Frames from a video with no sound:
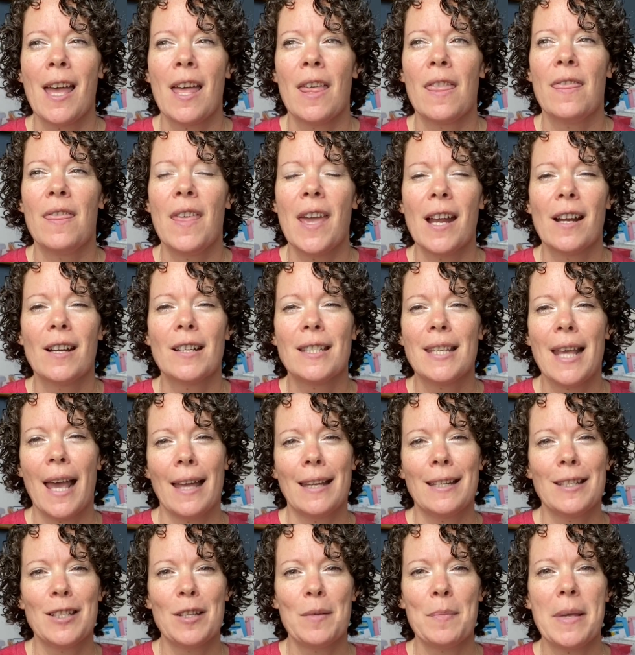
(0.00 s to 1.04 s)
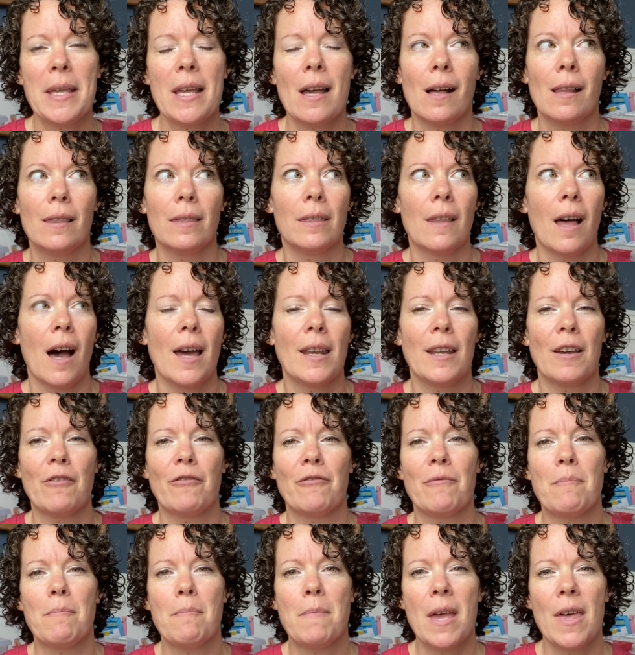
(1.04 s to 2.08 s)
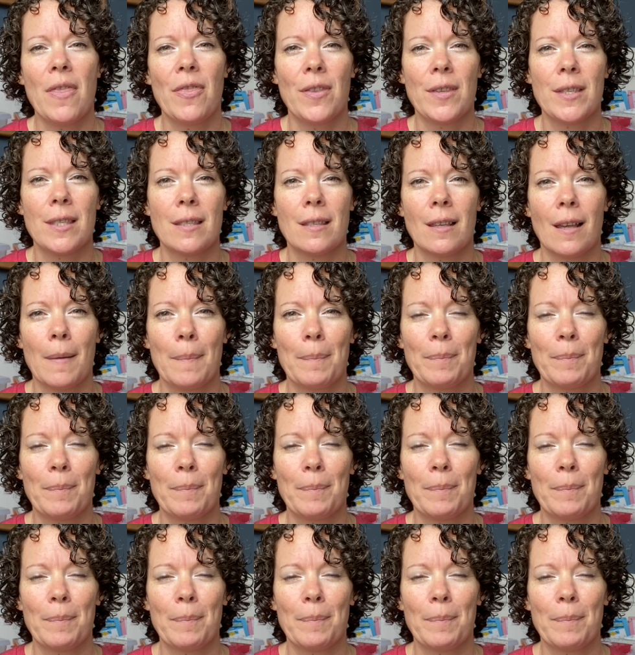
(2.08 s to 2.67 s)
there tend to be a lot of myths